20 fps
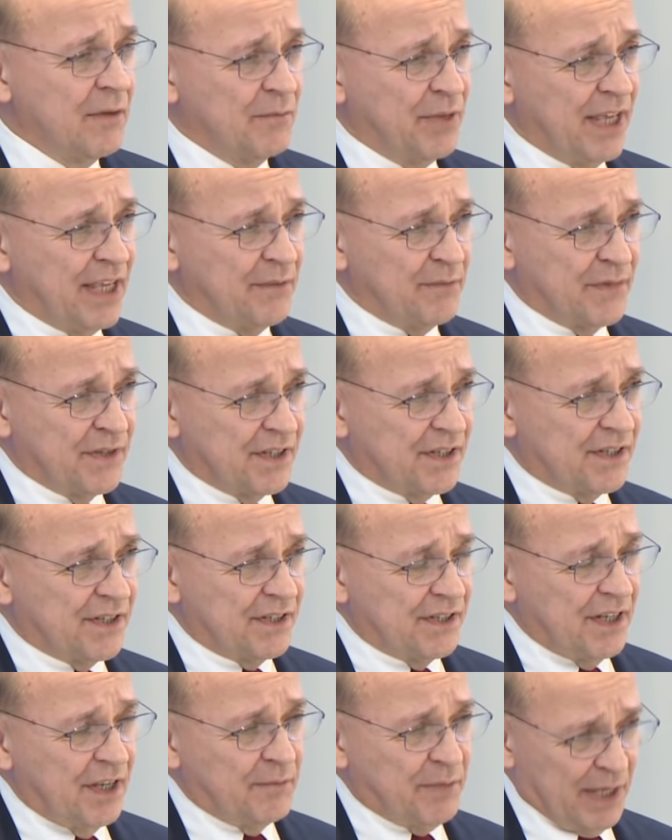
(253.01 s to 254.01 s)

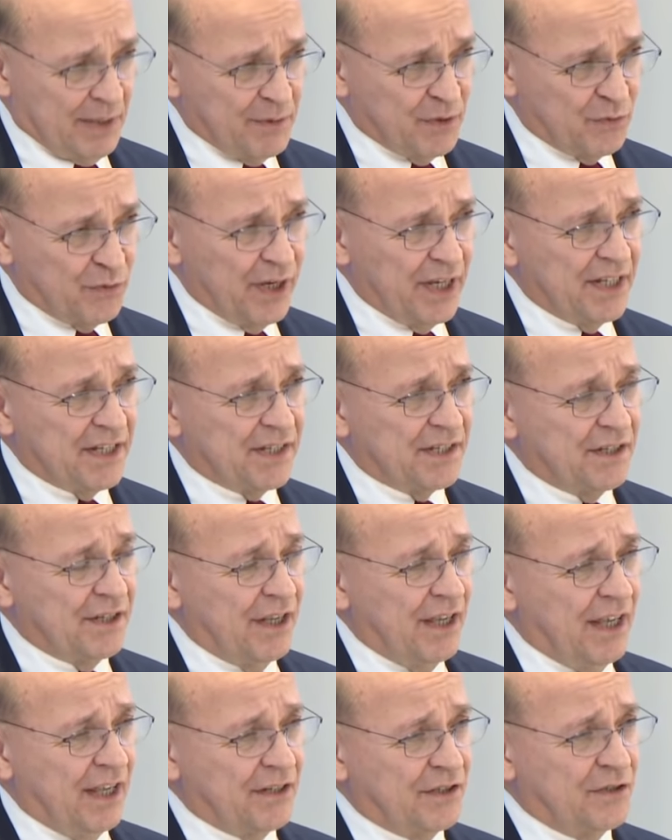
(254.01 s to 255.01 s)
payment rates
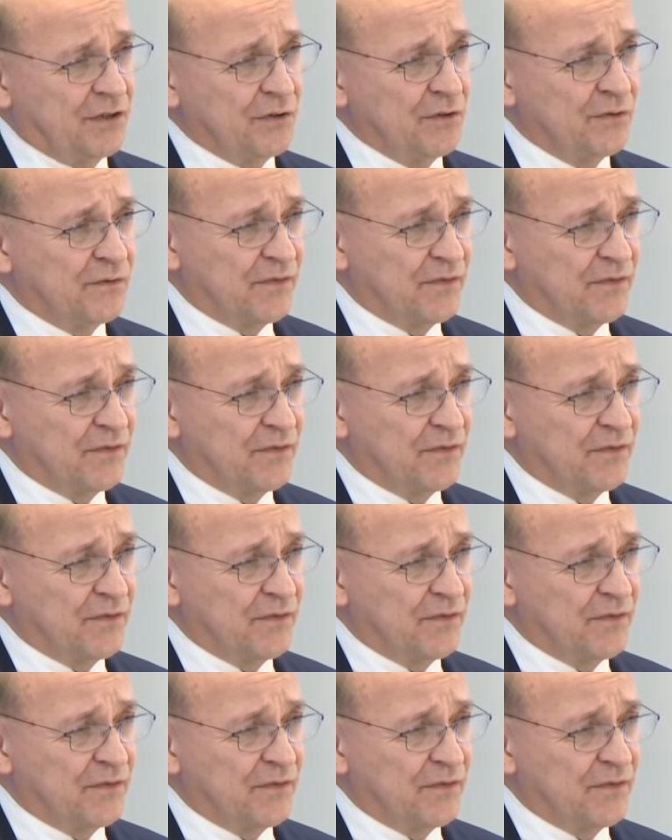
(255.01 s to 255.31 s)
to